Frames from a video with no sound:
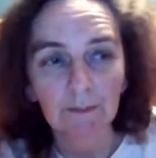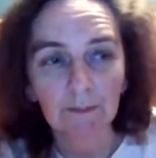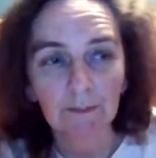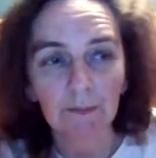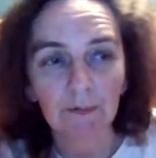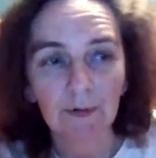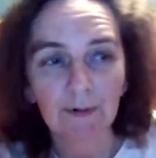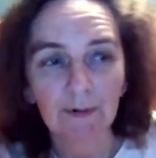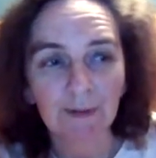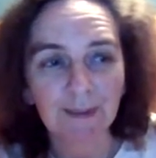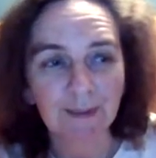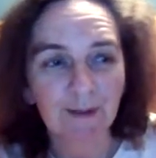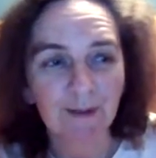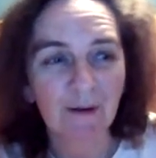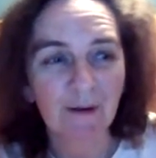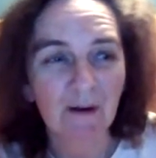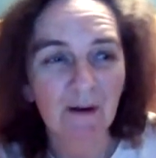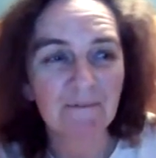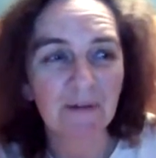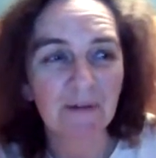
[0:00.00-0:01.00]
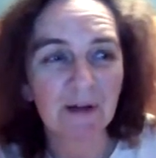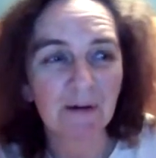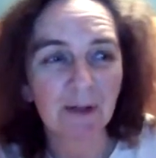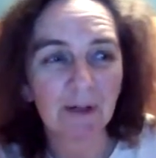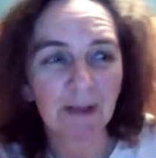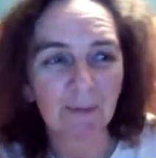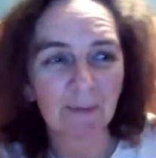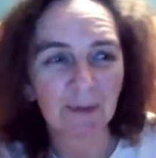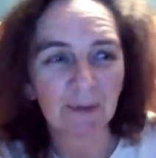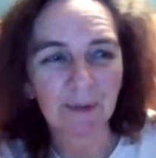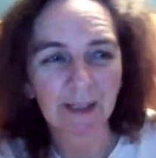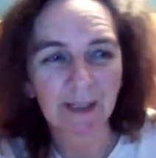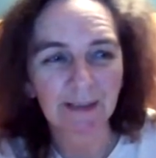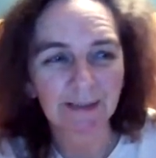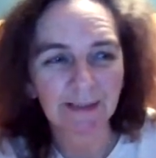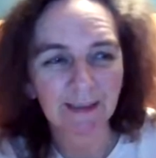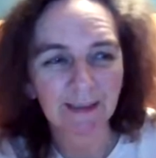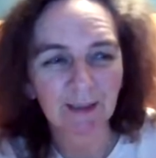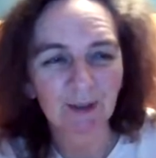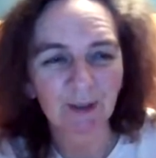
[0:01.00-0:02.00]
You know, there is a theory that when you get
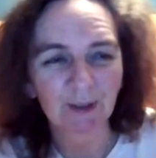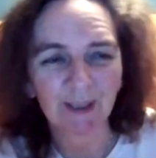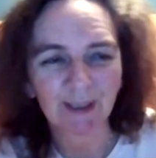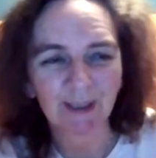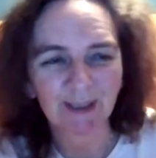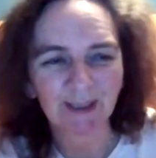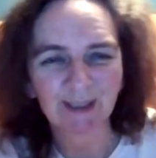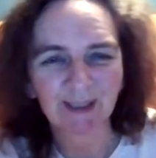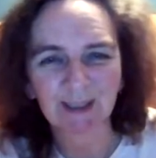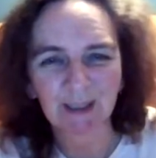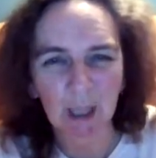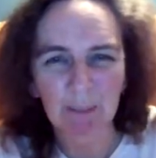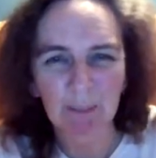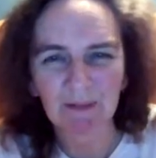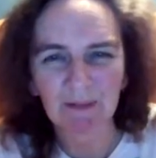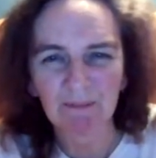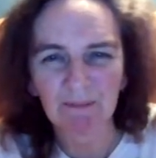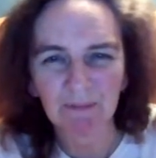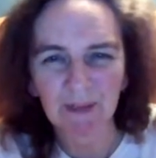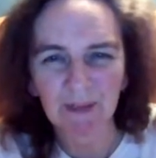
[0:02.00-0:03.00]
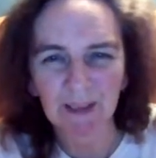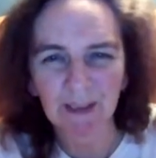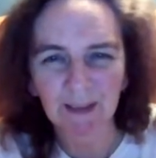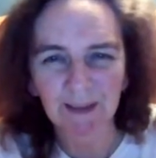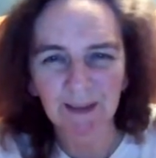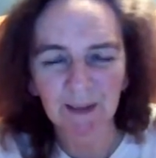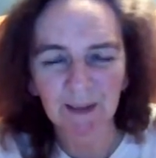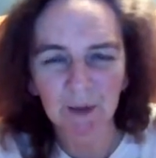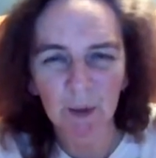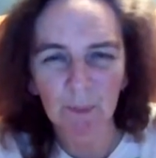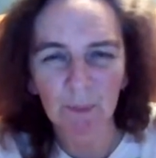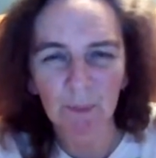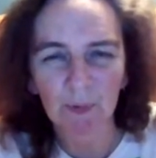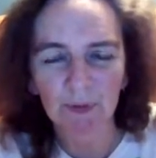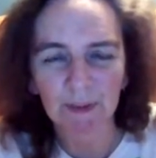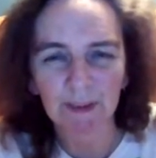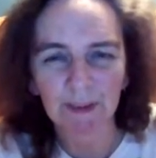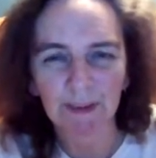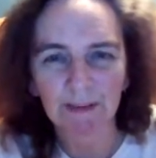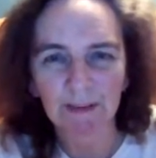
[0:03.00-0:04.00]
these strange stabbing feelings in your
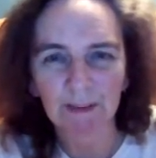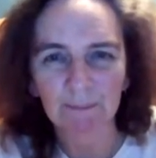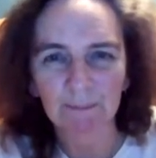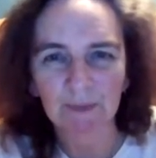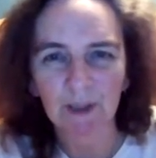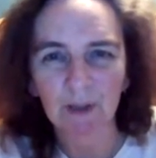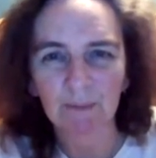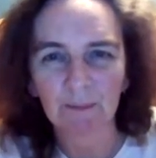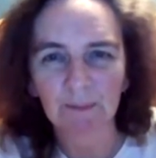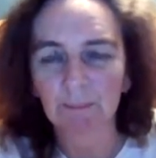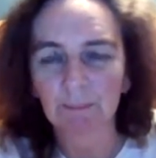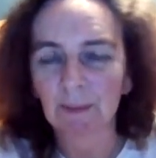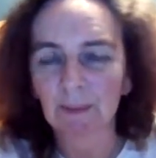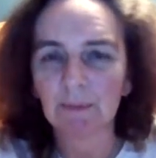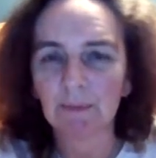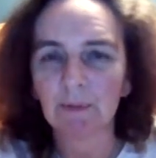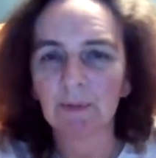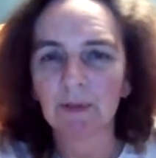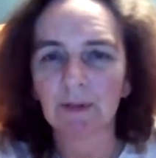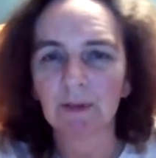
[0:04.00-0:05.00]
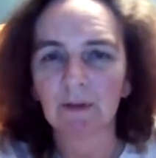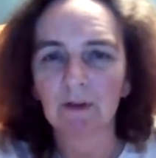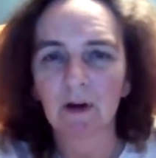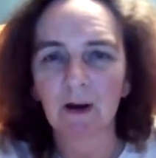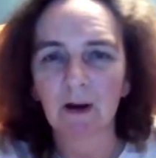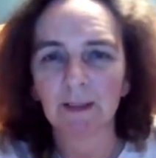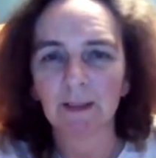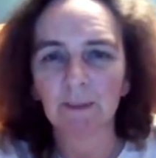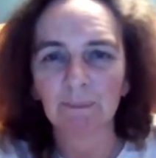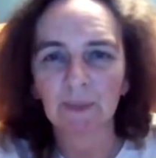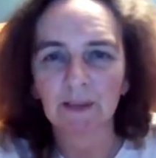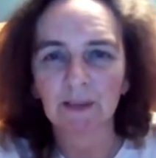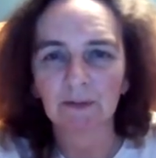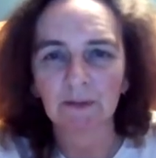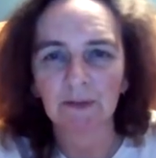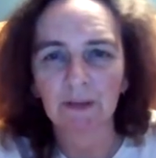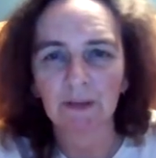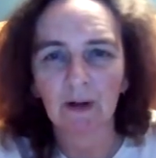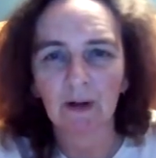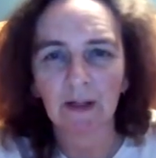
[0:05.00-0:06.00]
body, sometimes maybe when you're lying in bed
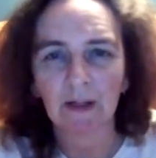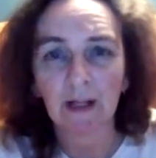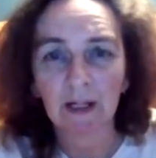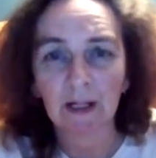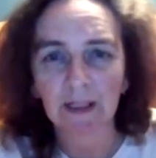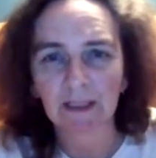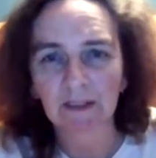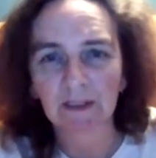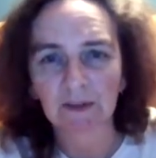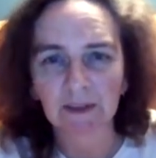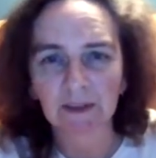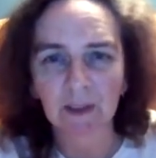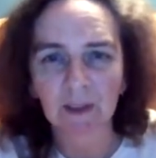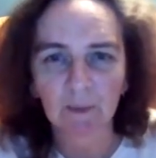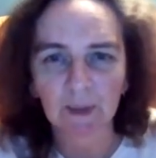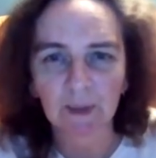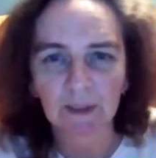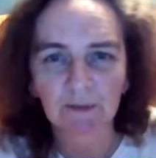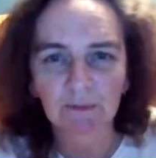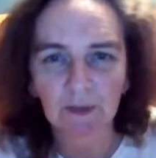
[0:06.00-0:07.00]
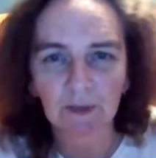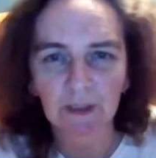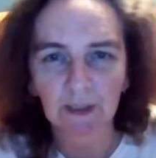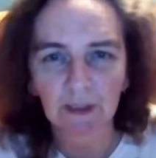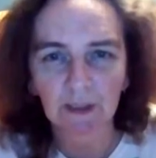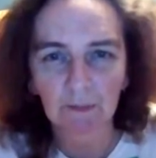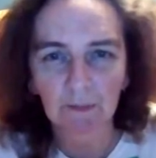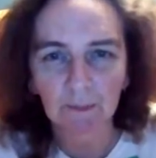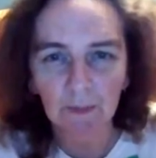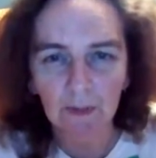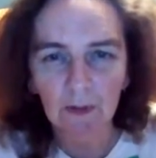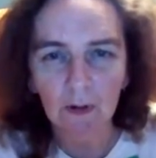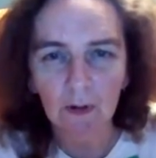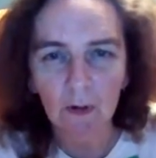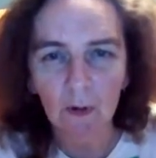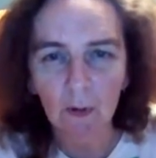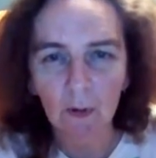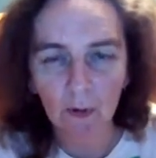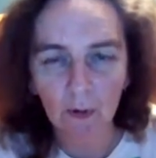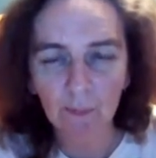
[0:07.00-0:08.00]
at night, that's because someone's thinking
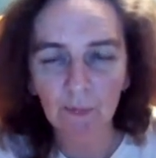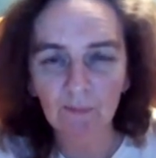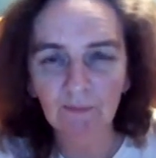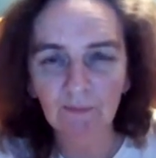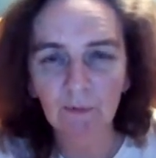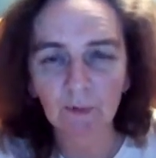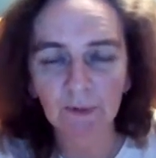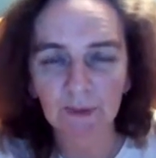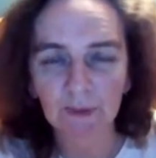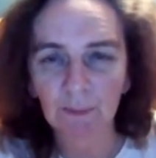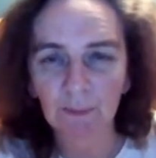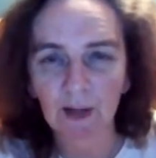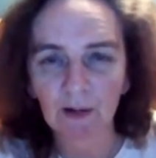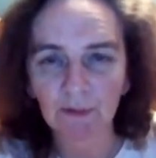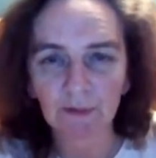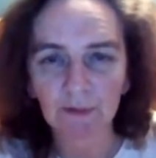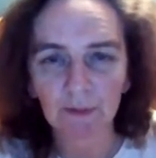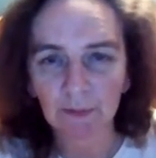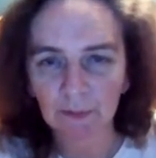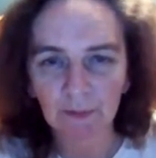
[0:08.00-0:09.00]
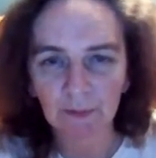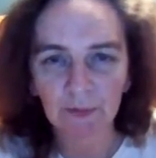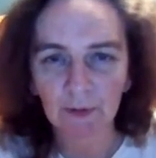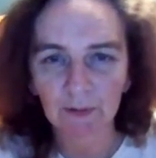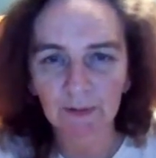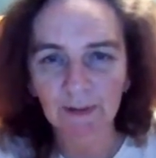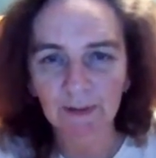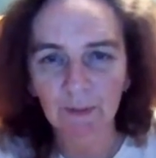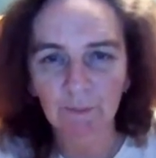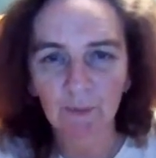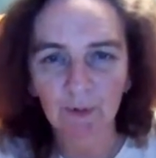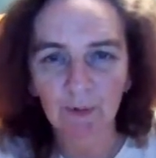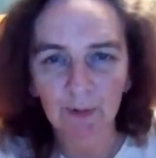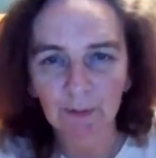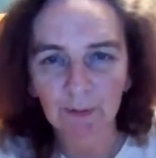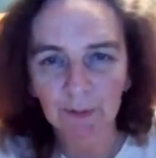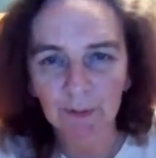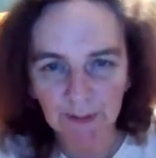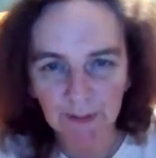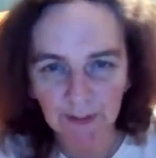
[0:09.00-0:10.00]
horrible thoughts about you, you know, somewhere
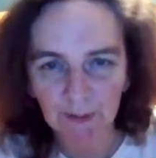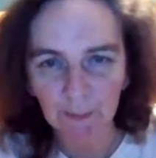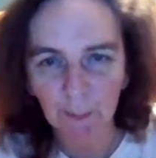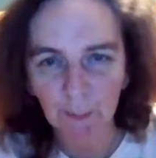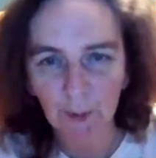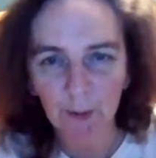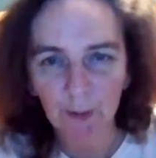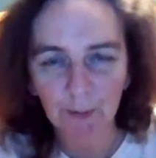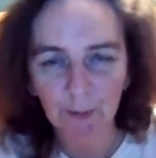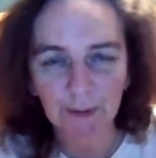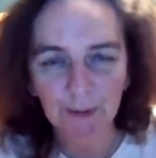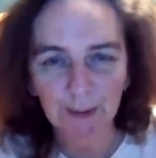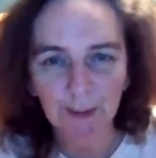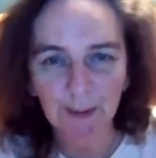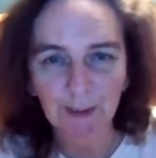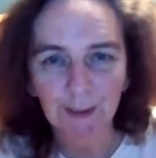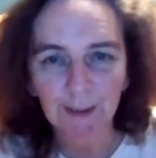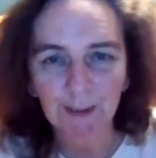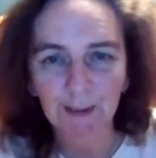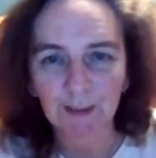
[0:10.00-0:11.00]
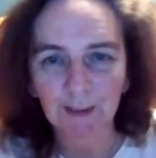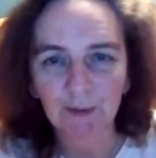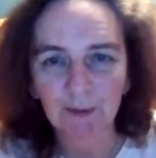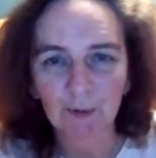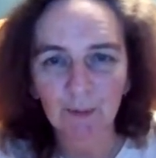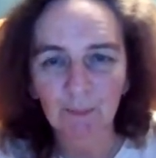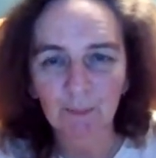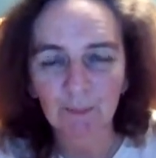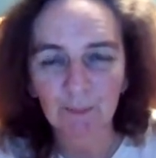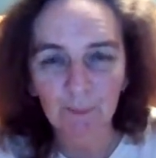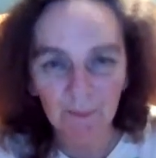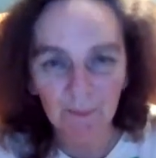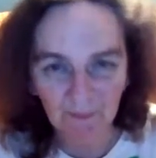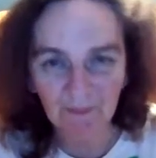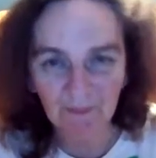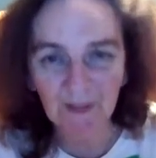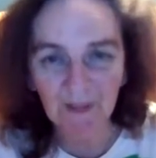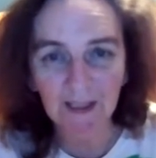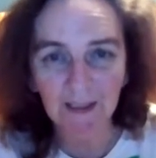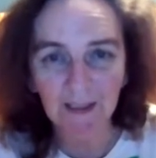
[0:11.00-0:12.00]
else in the world, and you're
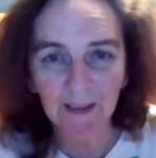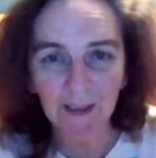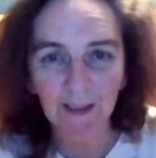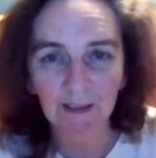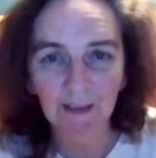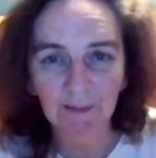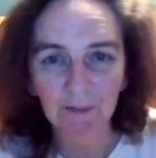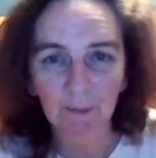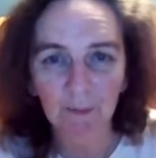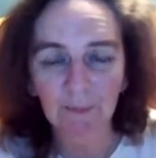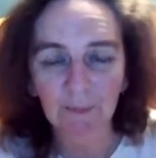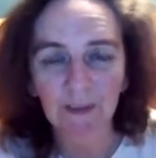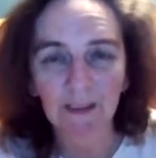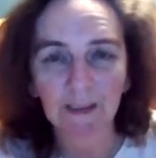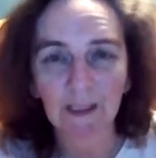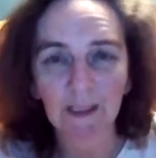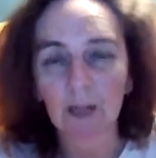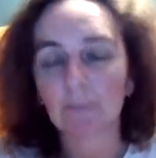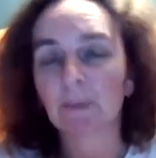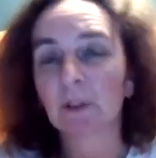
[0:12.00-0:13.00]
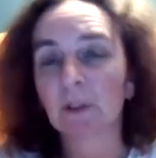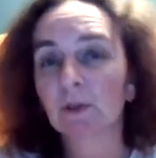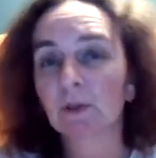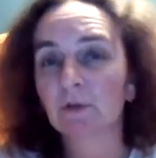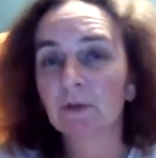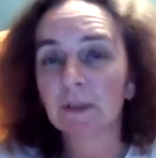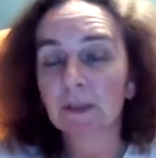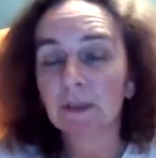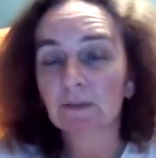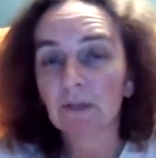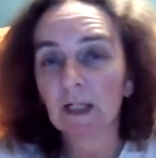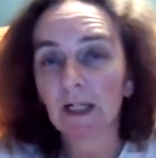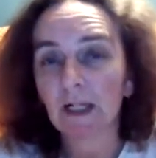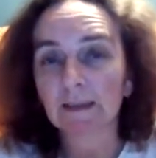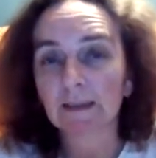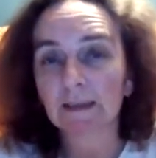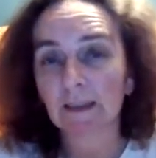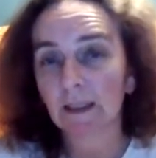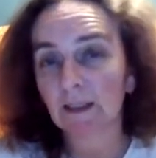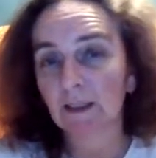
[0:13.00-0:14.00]
feeling it, you're picking it up because you're in a
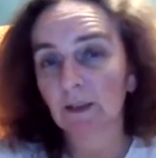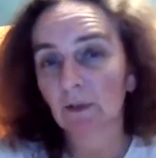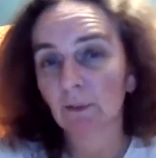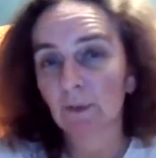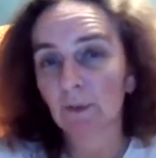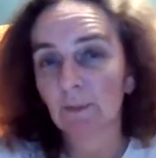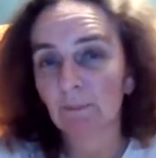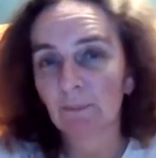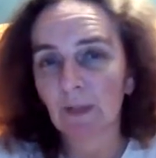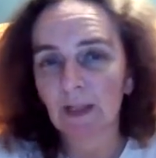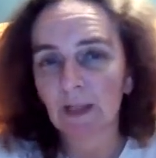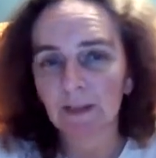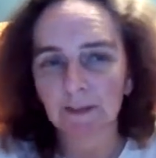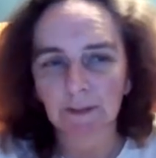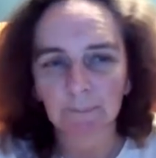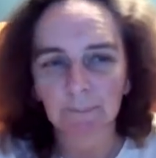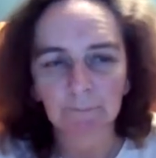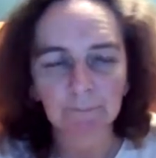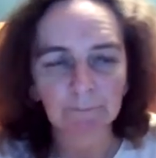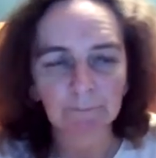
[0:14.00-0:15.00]
relaxed state, you're in bed.